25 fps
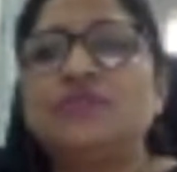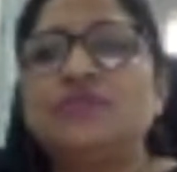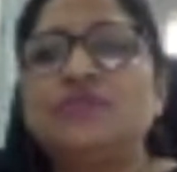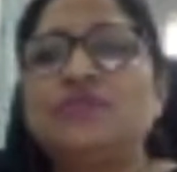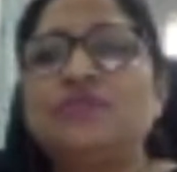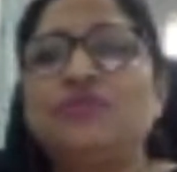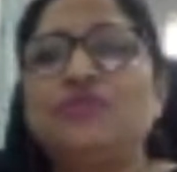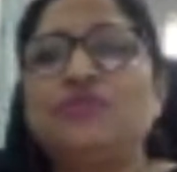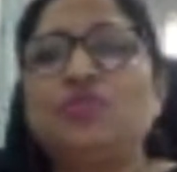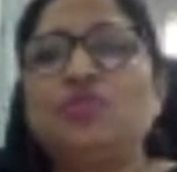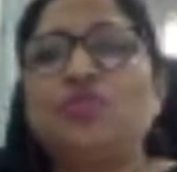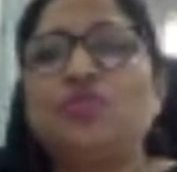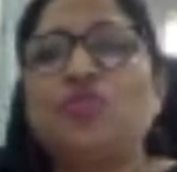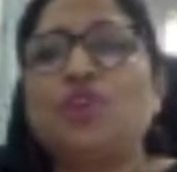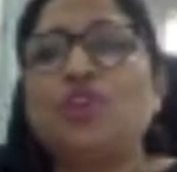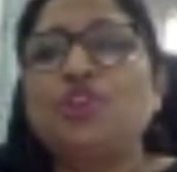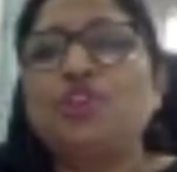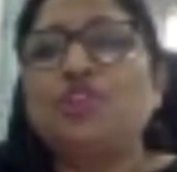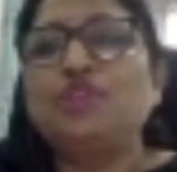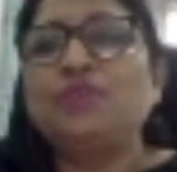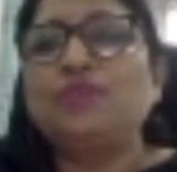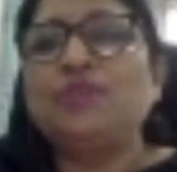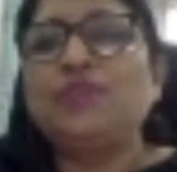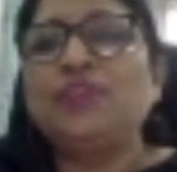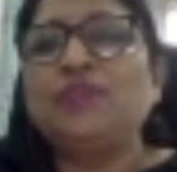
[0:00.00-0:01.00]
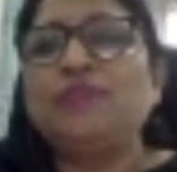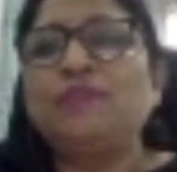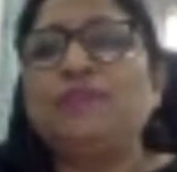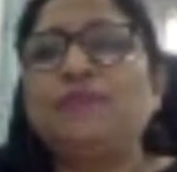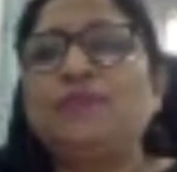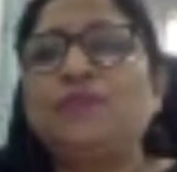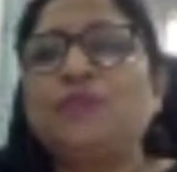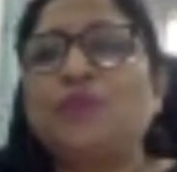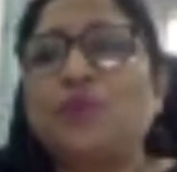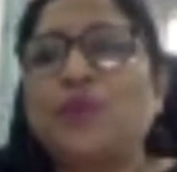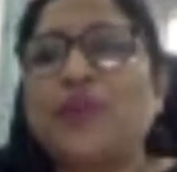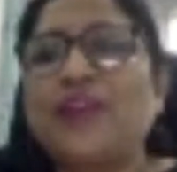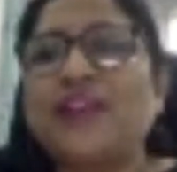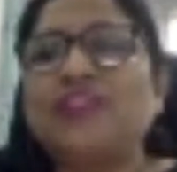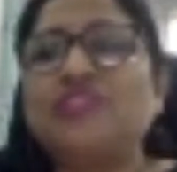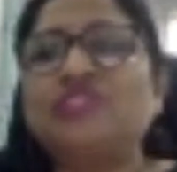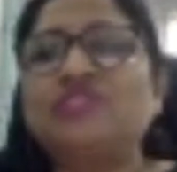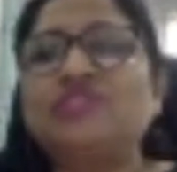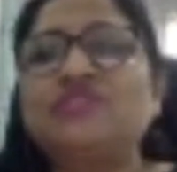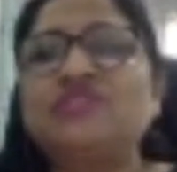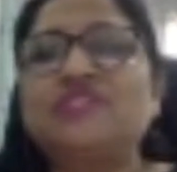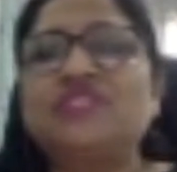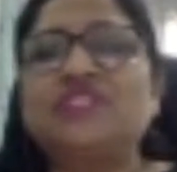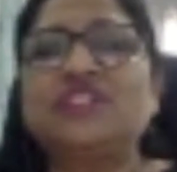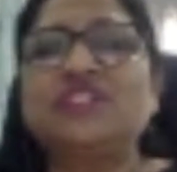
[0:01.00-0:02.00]
So, if you want to be
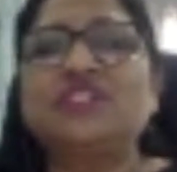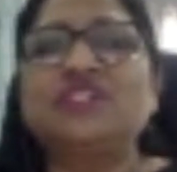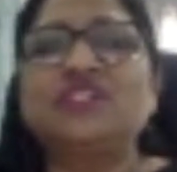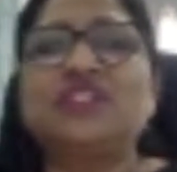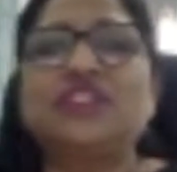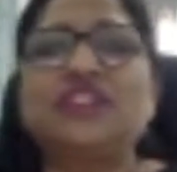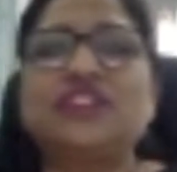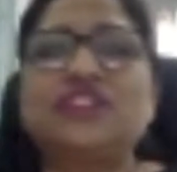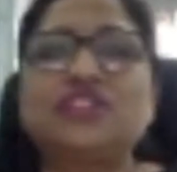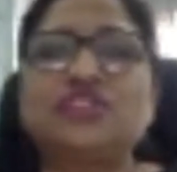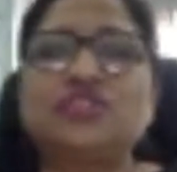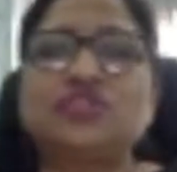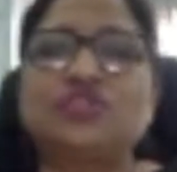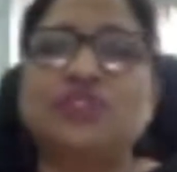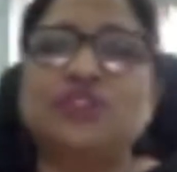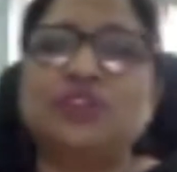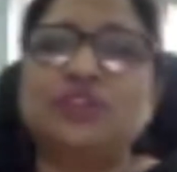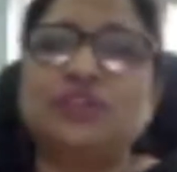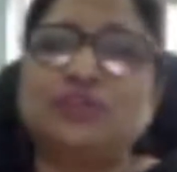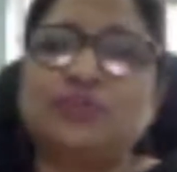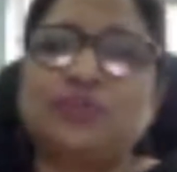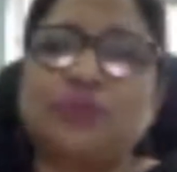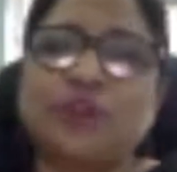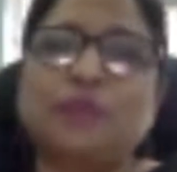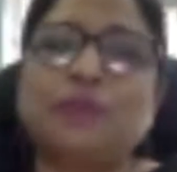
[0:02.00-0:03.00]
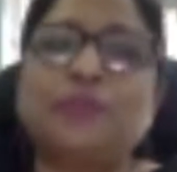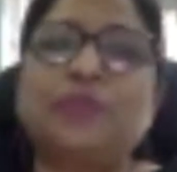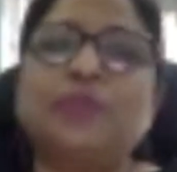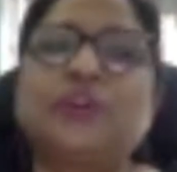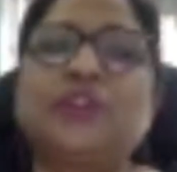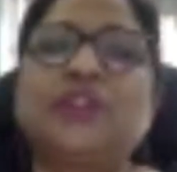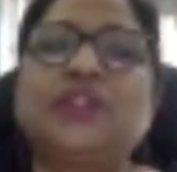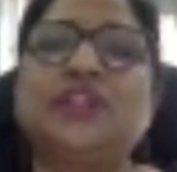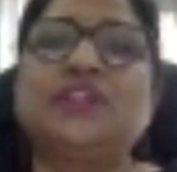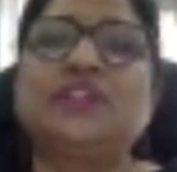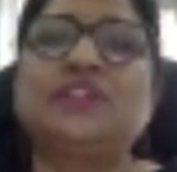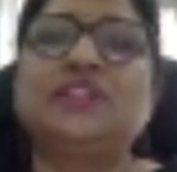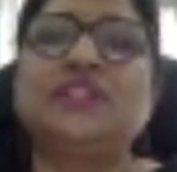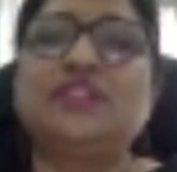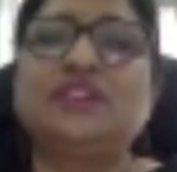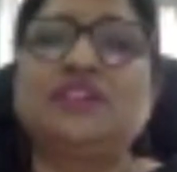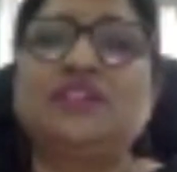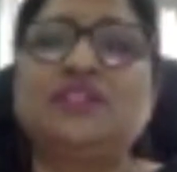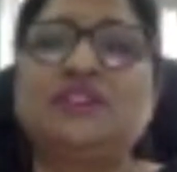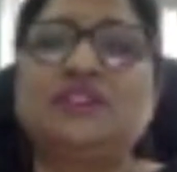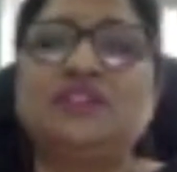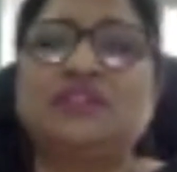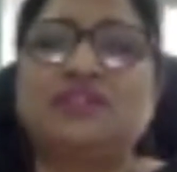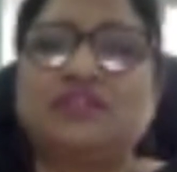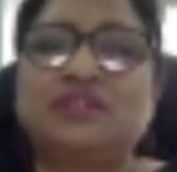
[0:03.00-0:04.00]
proactive with intellectual property in
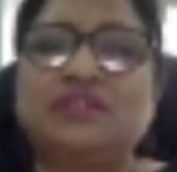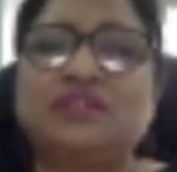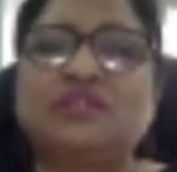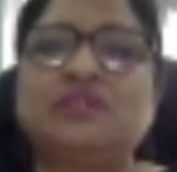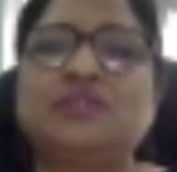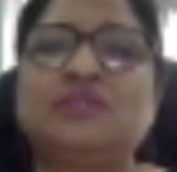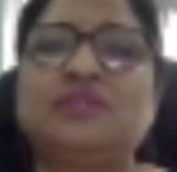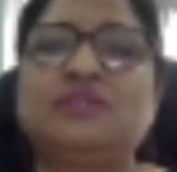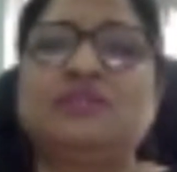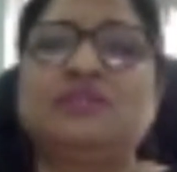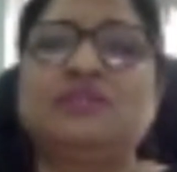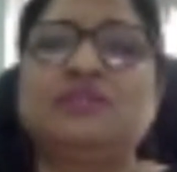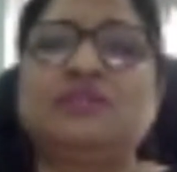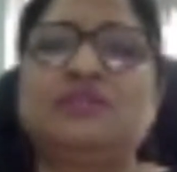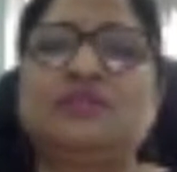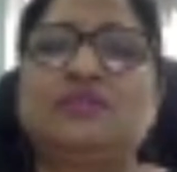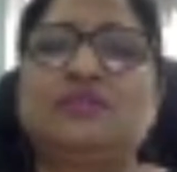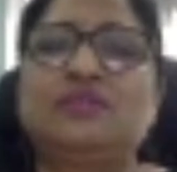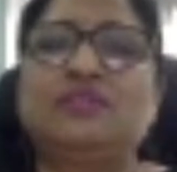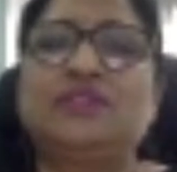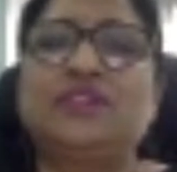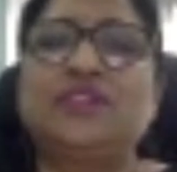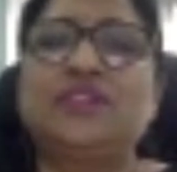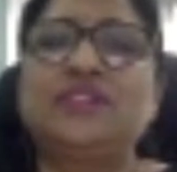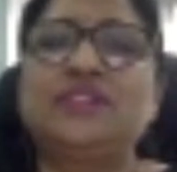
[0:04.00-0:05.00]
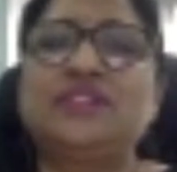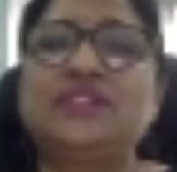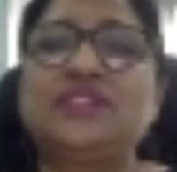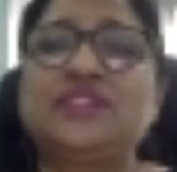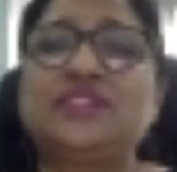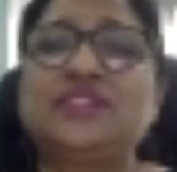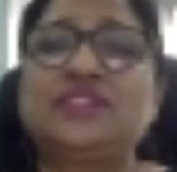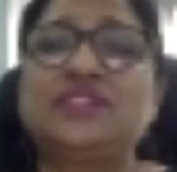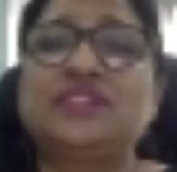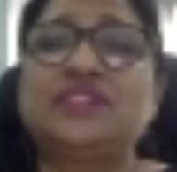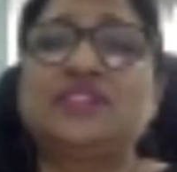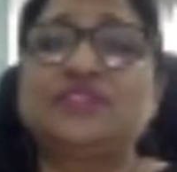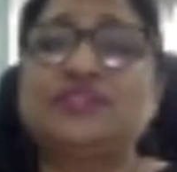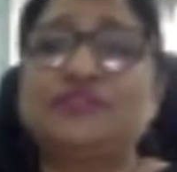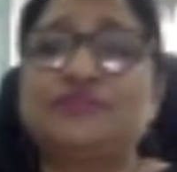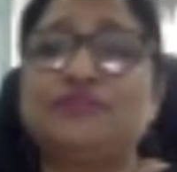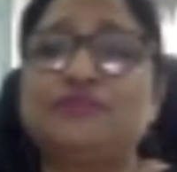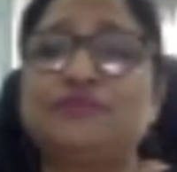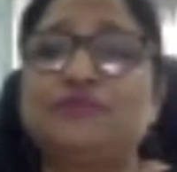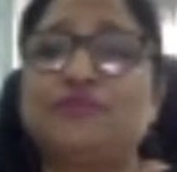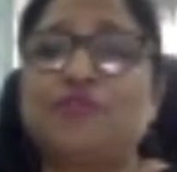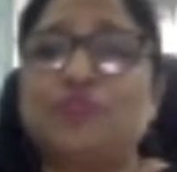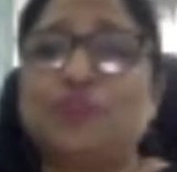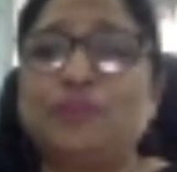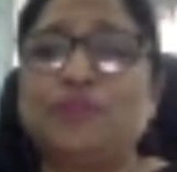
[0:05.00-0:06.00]
the early stages
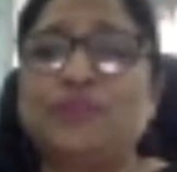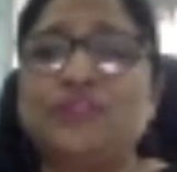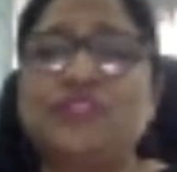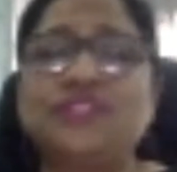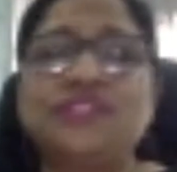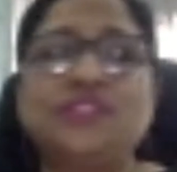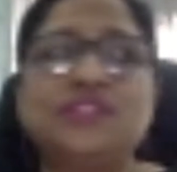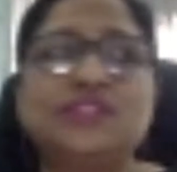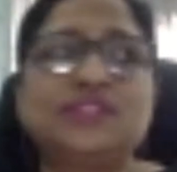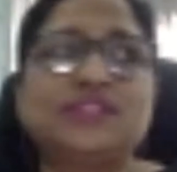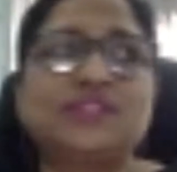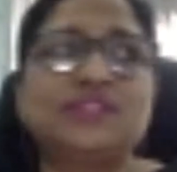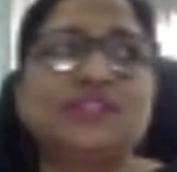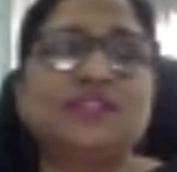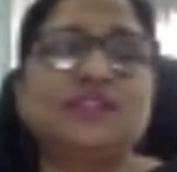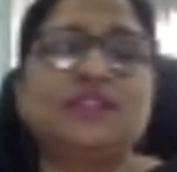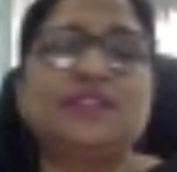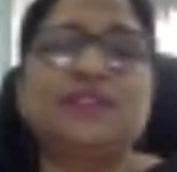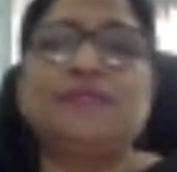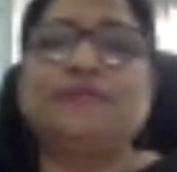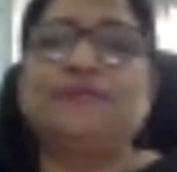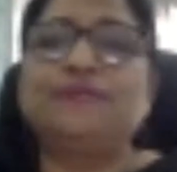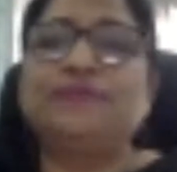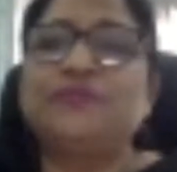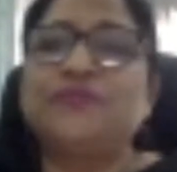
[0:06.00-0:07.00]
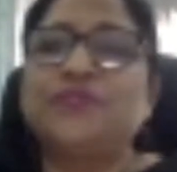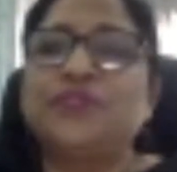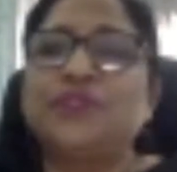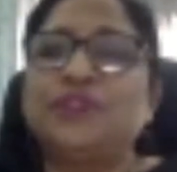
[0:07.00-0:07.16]
of your business, then